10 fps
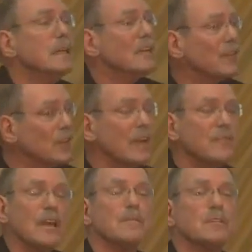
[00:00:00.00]
If a
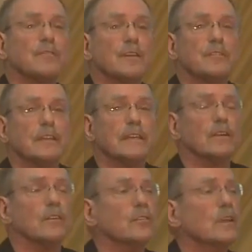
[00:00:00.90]
lifetime is 50
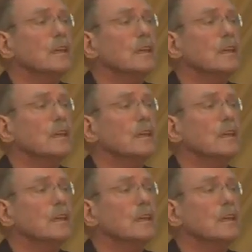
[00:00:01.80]
years,